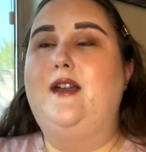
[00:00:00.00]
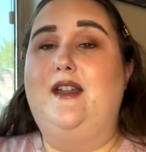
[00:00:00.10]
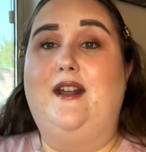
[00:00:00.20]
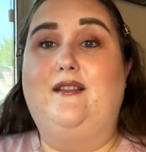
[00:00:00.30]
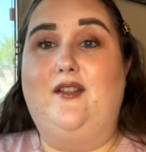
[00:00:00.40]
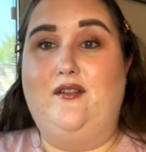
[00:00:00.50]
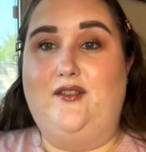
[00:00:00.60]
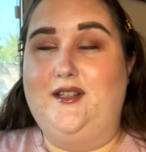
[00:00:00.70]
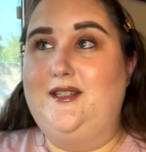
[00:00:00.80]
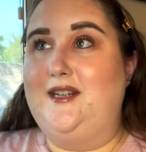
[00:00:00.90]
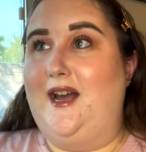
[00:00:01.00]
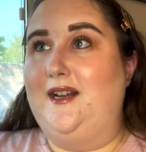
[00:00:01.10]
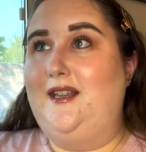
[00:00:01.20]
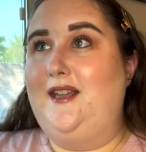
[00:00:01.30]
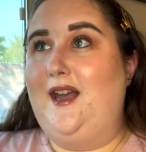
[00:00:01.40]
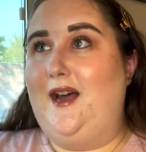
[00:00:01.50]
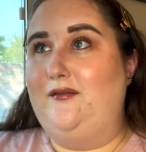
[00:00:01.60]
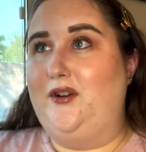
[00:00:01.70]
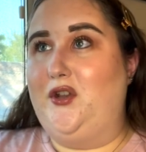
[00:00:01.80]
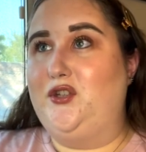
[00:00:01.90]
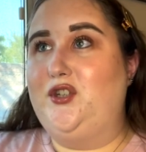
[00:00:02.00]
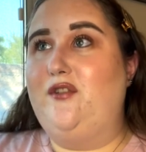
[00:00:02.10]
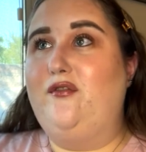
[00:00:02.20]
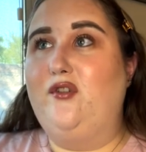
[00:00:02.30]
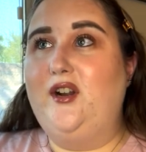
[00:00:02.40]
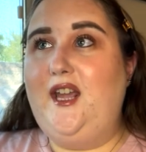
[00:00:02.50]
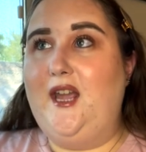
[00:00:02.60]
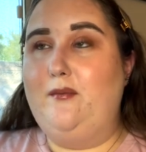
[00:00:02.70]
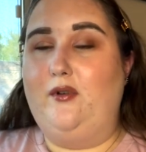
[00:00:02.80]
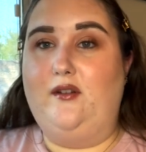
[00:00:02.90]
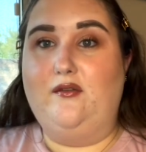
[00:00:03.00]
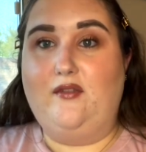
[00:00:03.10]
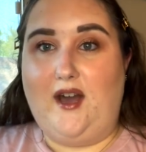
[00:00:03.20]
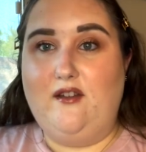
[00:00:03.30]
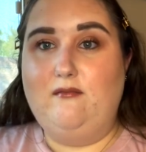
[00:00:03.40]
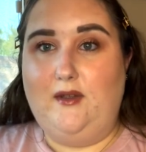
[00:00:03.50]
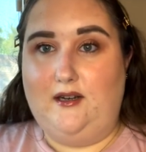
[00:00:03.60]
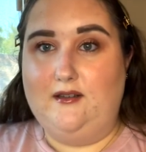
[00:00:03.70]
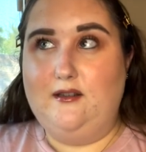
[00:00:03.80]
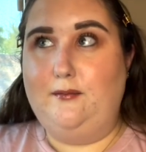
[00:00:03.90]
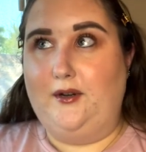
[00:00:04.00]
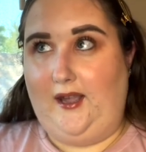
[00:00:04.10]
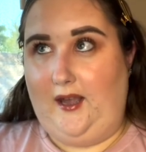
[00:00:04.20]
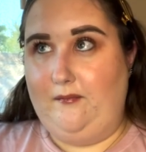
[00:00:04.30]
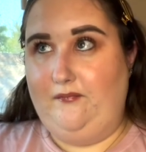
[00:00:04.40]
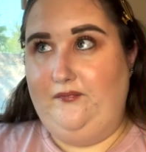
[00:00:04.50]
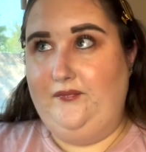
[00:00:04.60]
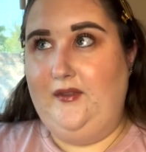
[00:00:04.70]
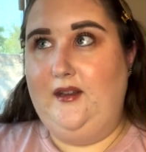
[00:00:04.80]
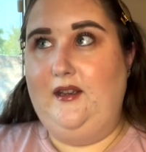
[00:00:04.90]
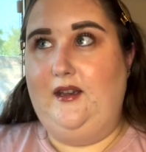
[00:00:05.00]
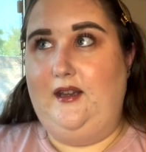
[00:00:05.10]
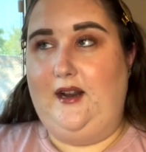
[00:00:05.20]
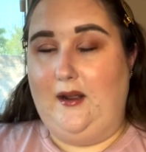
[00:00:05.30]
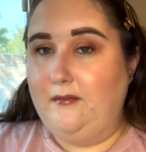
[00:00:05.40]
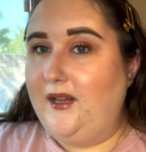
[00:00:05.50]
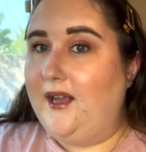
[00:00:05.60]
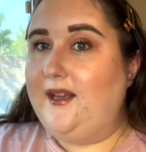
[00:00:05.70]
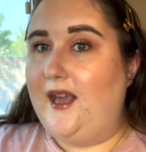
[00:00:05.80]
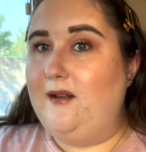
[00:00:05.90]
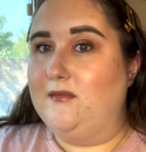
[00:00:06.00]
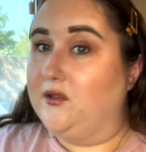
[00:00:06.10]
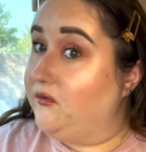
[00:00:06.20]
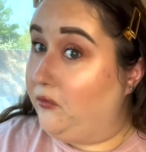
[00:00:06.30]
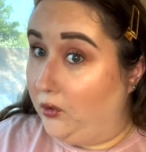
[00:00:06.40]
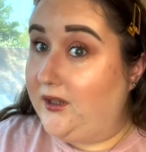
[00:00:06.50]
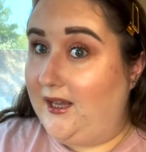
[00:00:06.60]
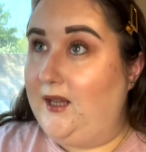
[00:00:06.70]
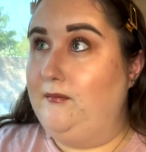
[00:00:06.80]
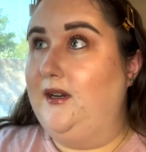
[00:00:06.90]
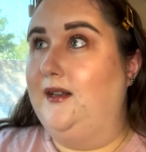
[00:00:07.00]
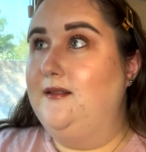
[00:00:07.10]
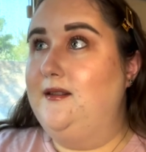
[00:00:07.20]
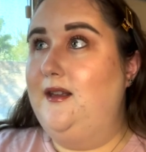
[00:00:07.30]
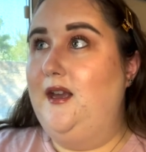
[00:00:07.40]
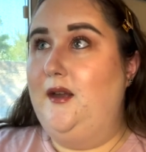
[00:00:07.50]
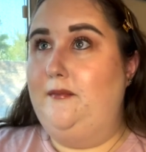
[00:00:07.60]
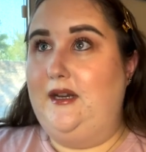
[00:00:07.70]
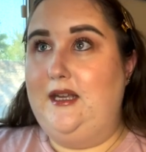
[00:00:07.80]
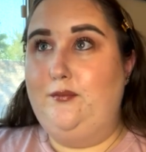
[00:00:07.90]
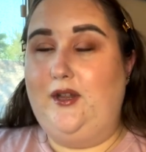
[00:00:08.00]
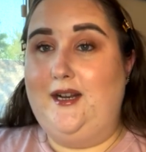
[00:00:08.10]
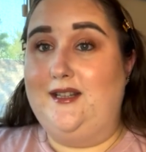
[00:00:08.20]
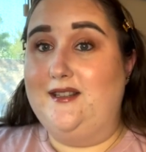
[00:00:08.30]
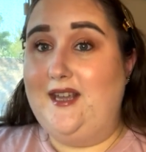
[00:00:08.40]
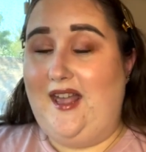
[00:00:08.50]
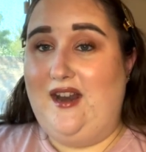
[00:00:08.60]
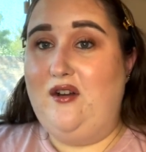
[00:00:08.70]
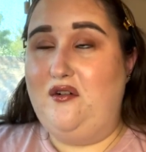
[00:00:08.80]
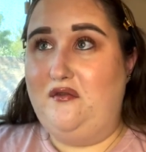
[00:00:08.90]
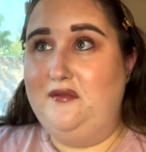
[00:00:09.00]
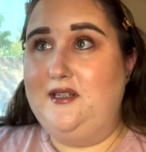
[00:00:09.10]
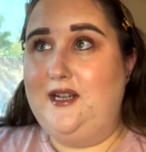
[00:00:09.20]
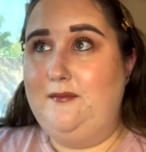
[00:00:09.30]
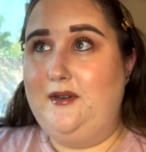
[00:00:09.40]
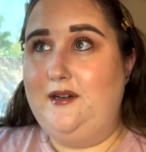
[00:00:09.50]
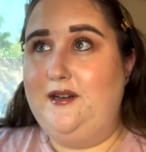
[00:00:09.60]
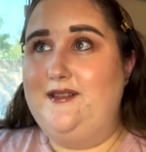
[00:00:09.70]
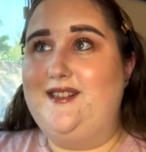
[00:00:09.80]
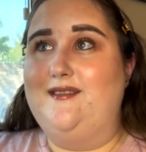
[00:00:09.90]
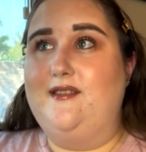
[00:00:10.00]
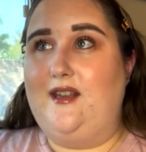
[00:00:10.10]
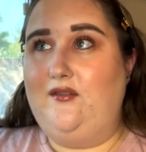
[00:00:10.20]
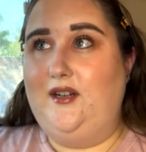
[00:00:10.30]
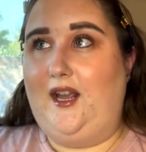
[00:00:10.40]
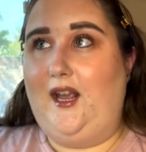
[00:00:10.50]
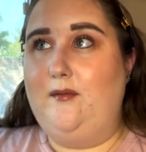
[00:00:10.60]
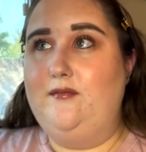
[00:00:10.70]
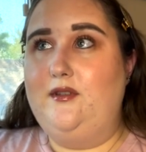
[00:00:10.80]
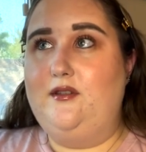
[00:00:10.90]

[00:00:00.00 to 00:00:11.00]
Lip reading: And I love this stat. He averaged 48.5 minutes per game. An NBA game is 48 minutes, but he played in 10 overtime periods in 7 games,